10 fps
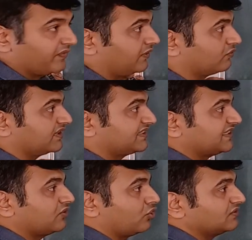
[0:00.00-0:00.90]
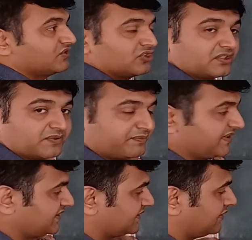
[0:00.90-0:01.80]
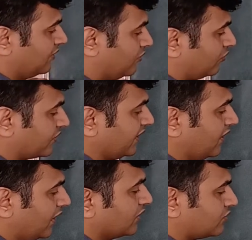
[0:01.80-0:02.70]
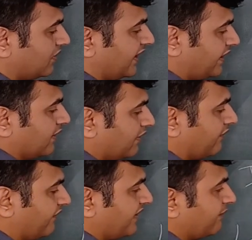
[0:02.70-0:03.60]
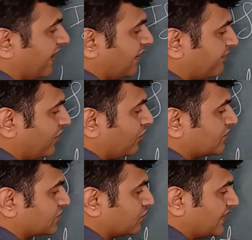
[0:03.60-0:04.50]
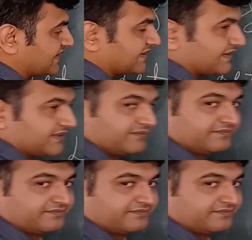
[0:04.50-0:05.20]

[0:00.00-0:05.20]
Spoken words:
Now this is a non-zero subspace. Okay, so let V bar belongs to S.